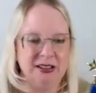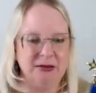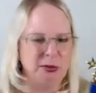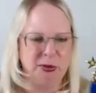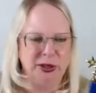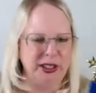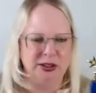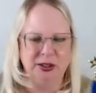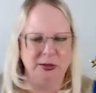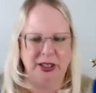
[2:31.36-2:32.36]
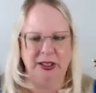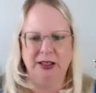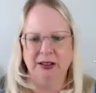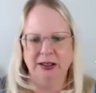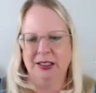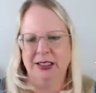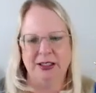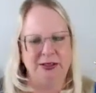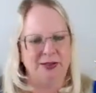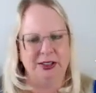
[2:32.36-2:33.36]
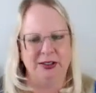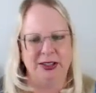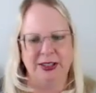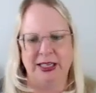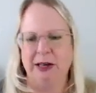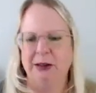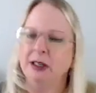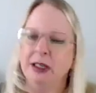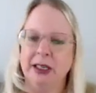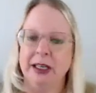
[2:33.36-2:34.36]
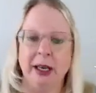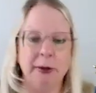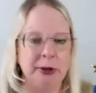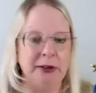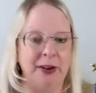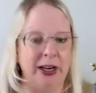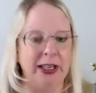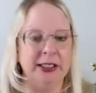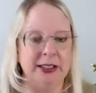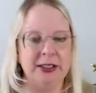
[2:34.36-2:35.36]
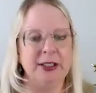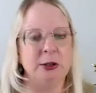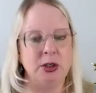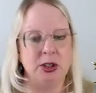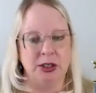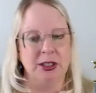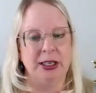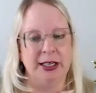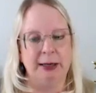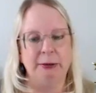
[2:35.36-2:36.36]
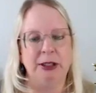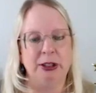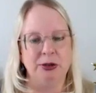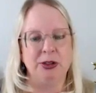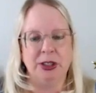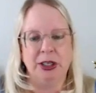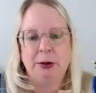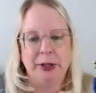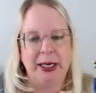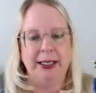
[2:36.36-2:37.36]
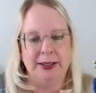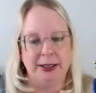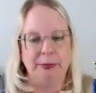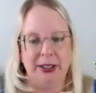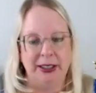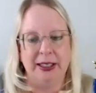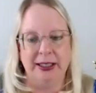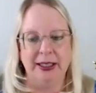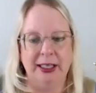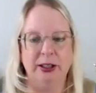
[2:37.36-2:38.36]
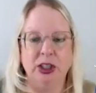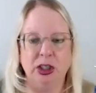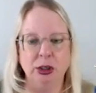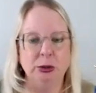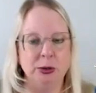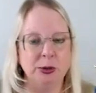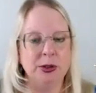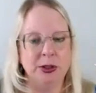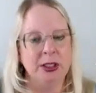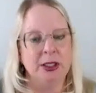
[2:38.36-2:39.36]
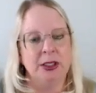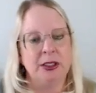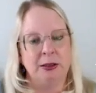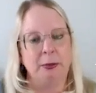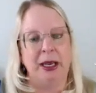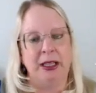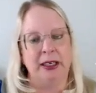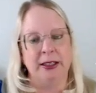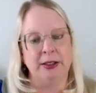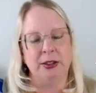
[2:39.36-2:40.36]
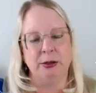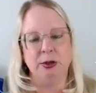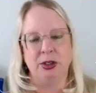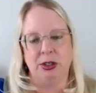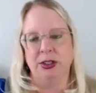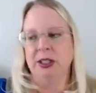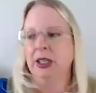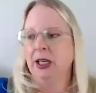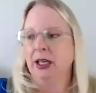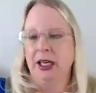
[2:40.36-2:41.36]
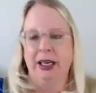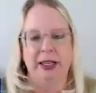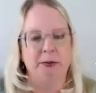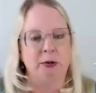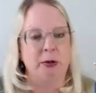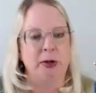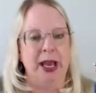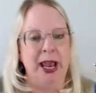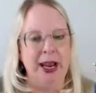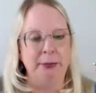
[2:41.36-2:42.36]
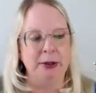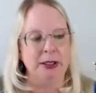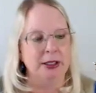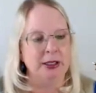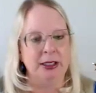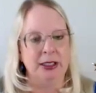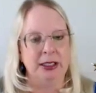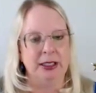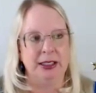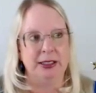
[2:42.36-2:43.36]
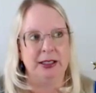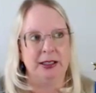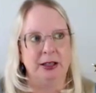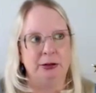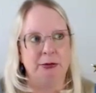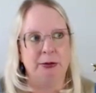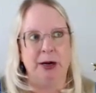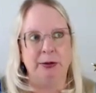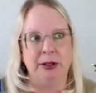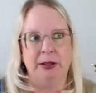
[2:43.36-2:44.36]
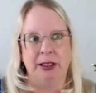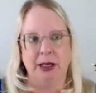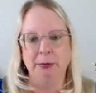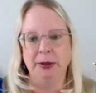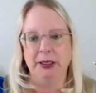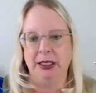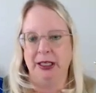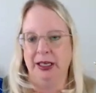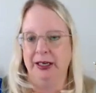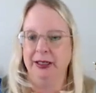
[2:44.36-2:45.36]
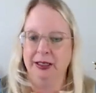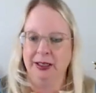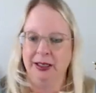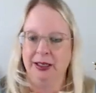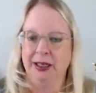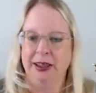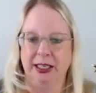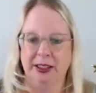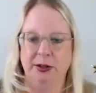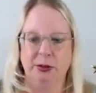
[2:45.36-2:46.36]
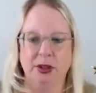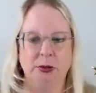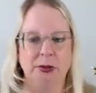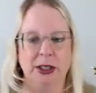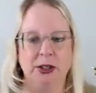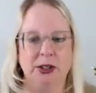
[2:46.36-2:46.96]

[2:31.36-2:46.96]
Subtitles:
What are you doing here? Let's figure this out. And we'd find a solution, and I would usually create something that they could use to make that solution. And what would happen is throughout the company, then things would switch.